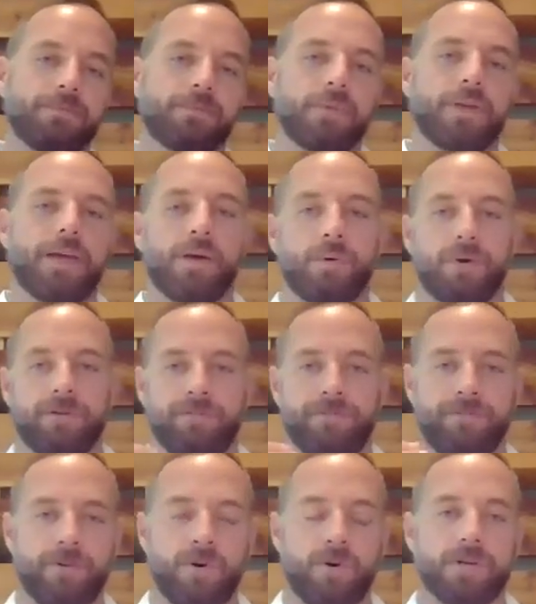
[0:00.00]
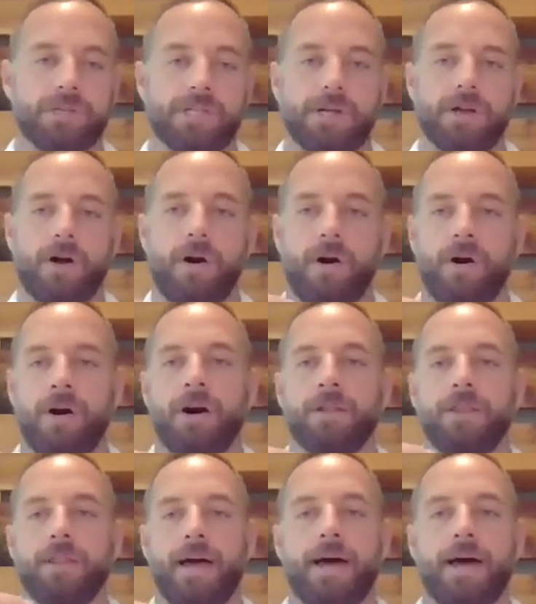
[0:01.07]
Okay, we're focusing
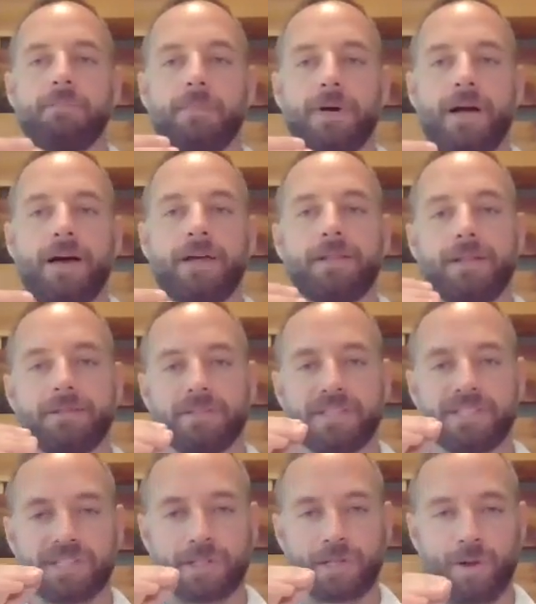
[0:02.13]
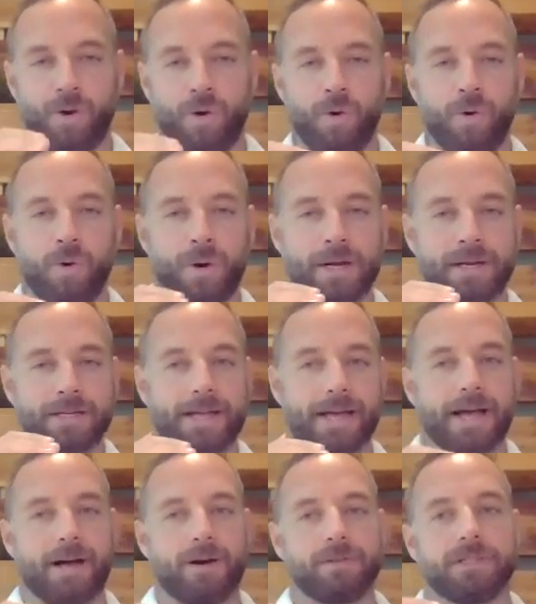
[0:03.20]
on that breath and slowing
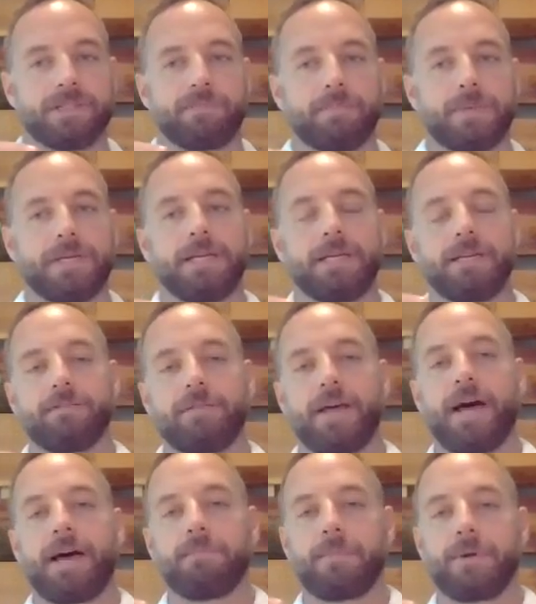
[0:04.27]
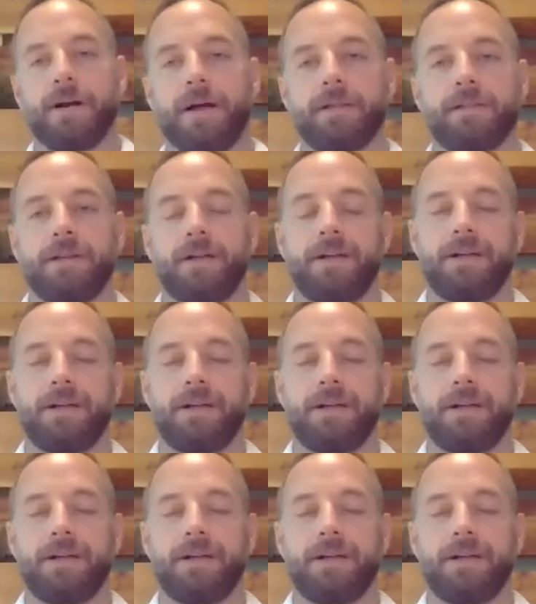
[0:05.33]
down the speed of that breath.